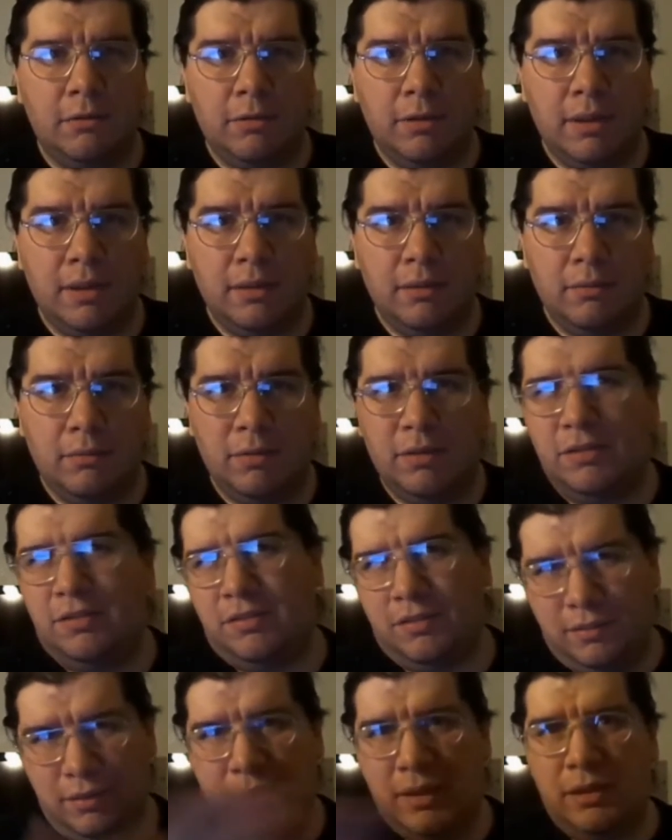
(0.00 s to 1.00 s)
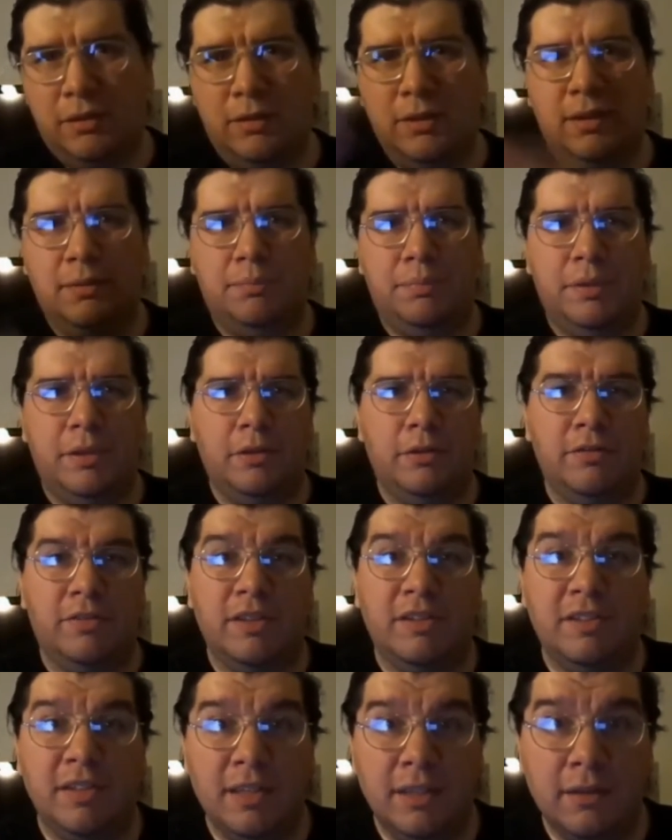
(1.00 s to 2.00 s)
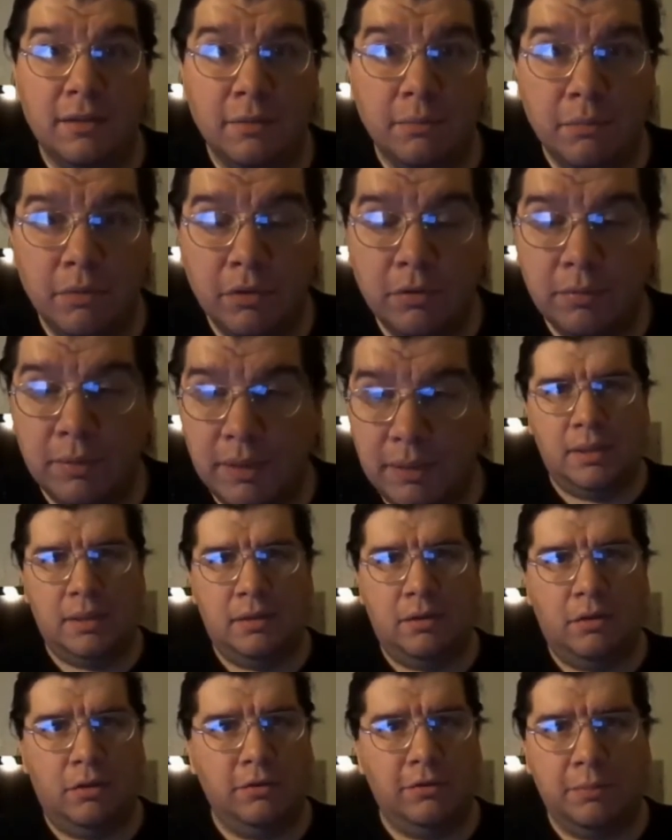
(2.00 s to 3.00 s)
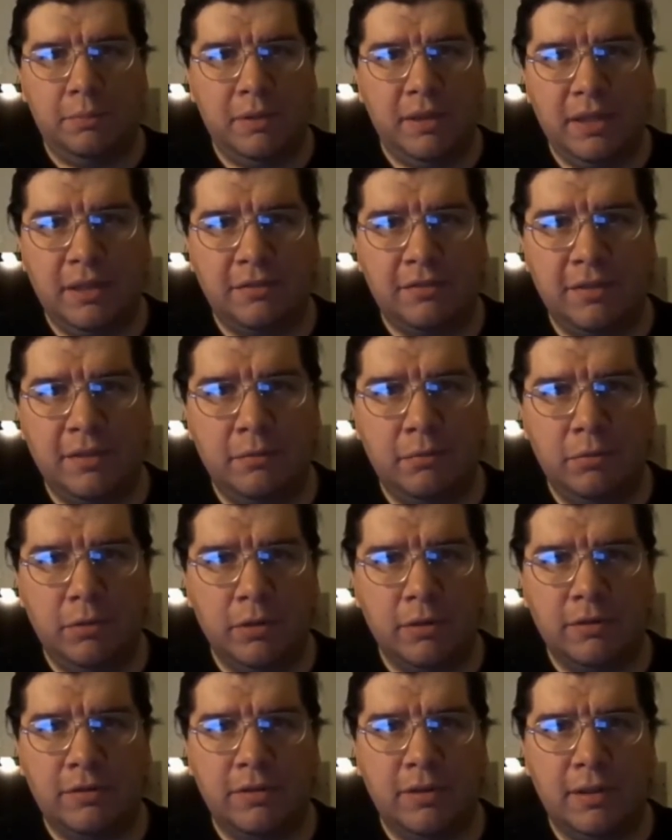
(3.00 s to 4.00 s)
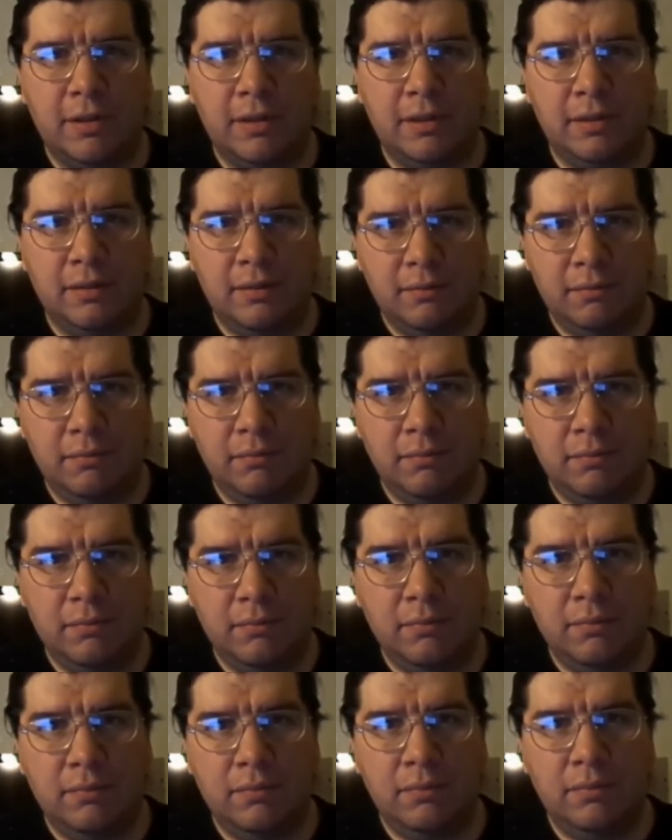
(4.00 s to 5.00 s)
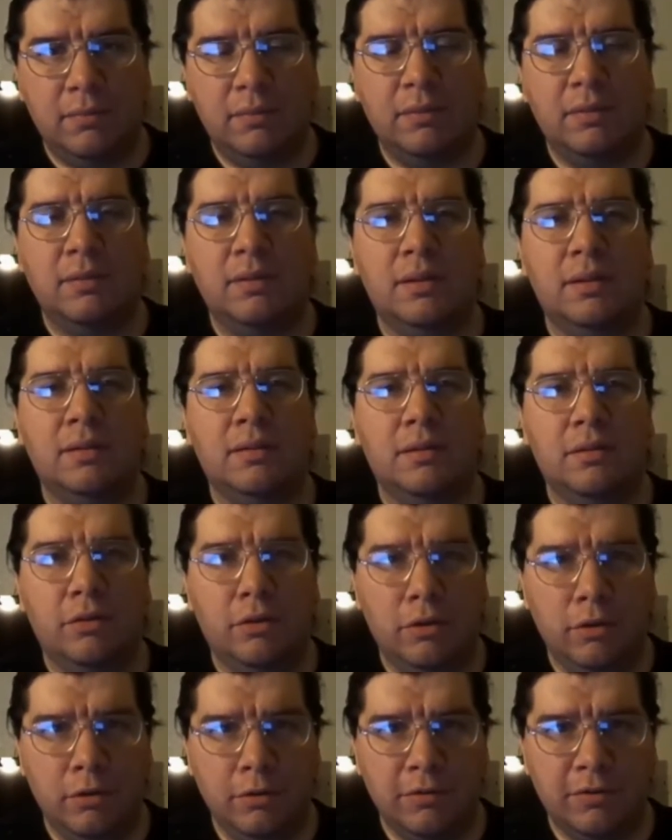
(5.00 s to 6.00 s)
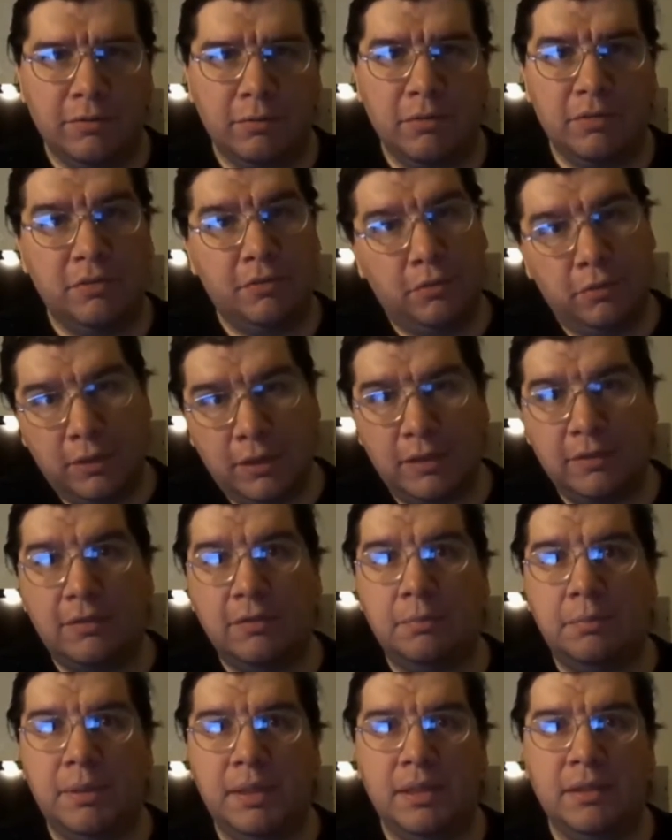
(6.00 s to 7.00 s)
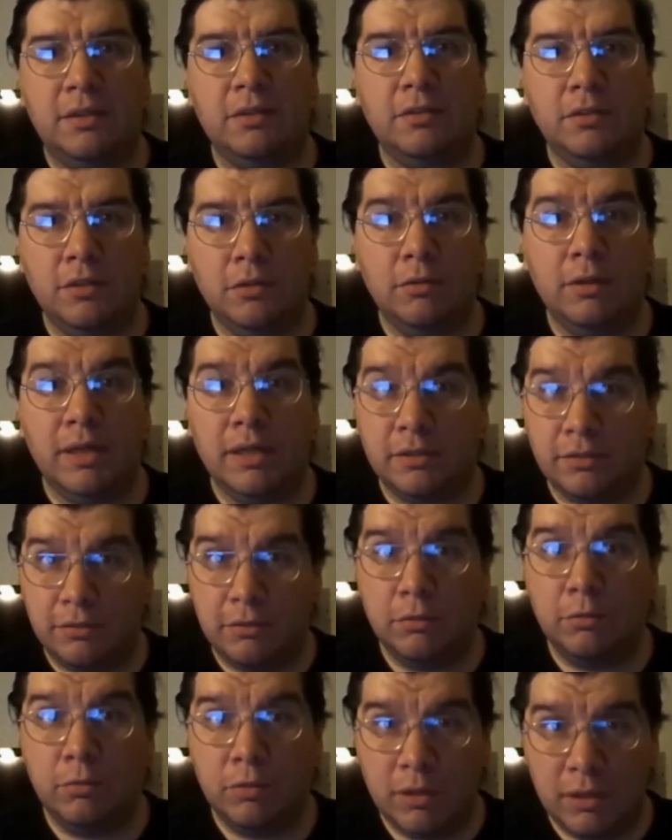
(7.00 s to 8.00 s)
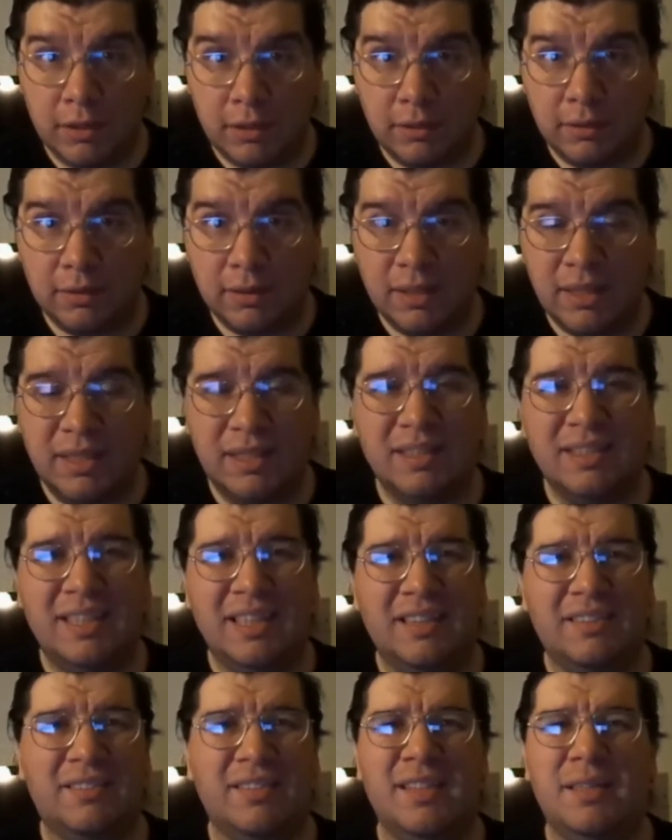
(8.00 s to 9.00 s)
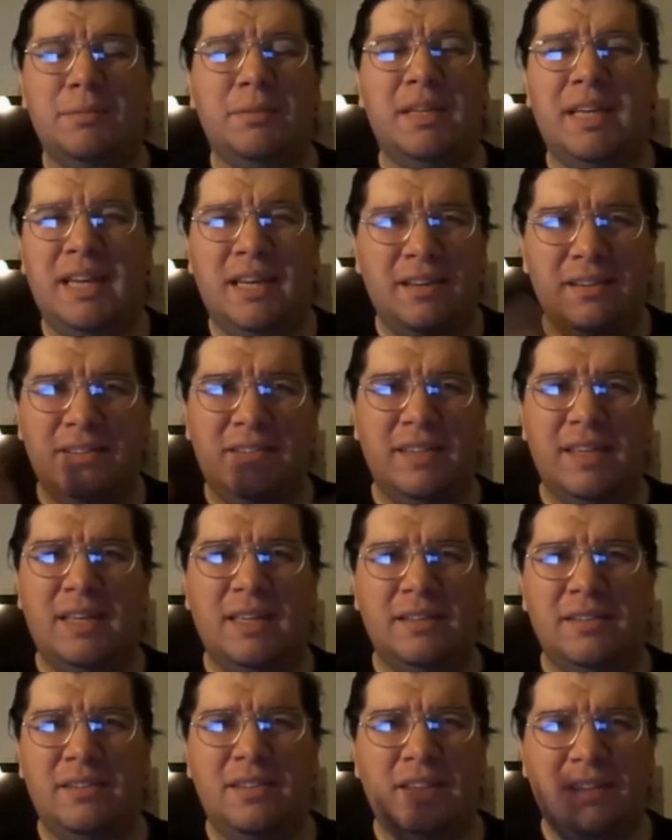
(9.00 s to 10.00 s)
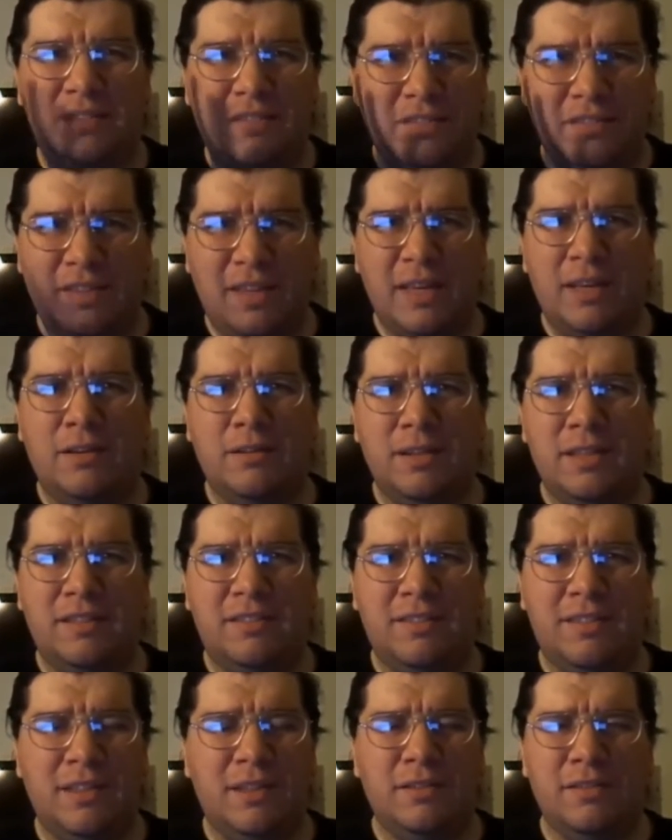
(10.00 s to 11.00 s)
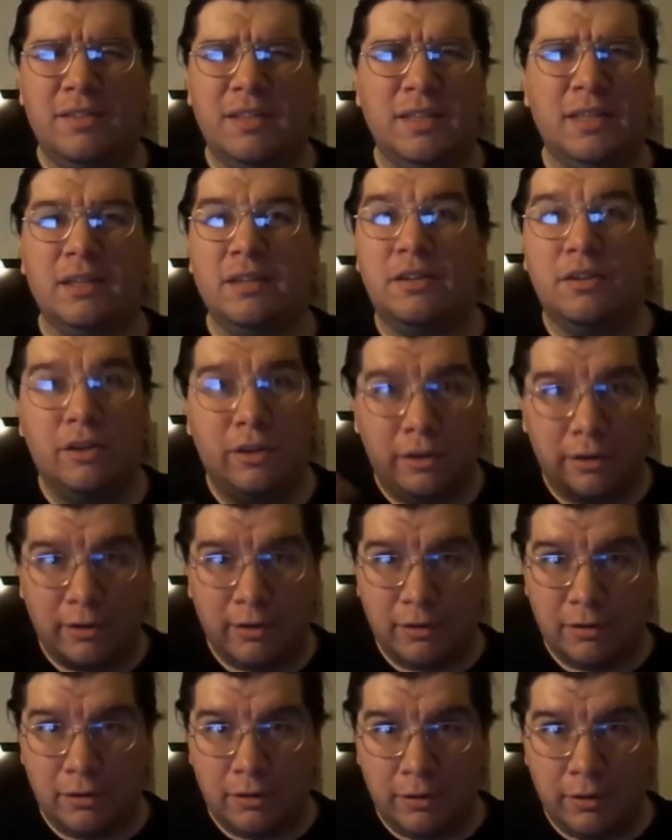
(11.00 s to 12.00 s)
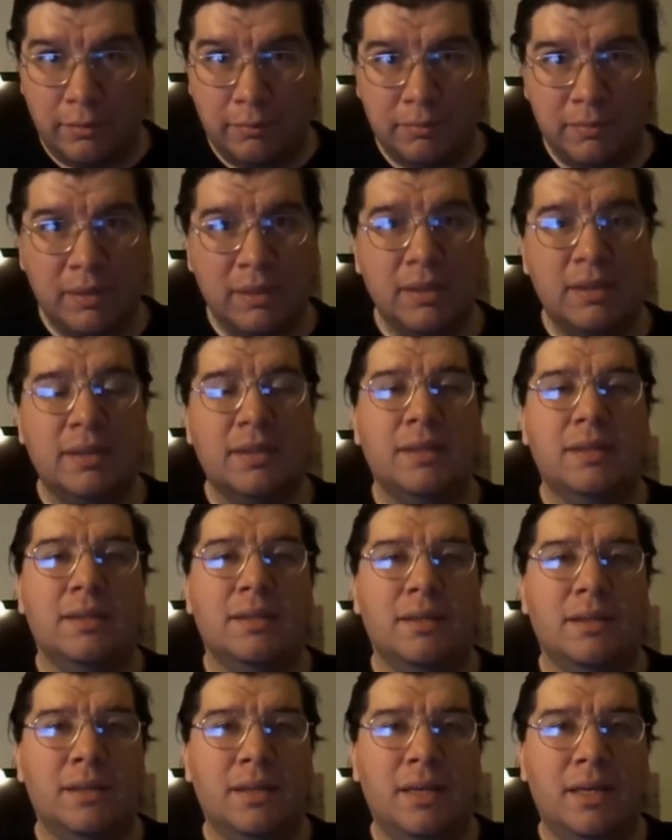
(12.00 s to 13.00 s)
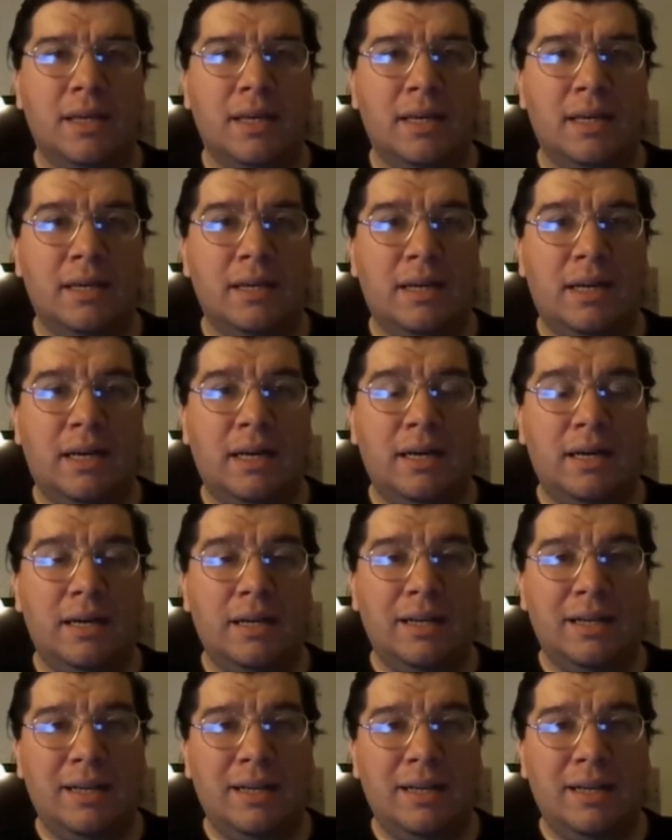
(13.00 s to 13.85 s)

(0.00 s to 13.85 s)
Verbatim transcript: Anyway, which he only appears at the end of the movie. Uh, Holtzmann actually worked on the, the hearse, which turned out to be the new Ecto 1. And yes, it even has that, that sound that sounds like a car alarm and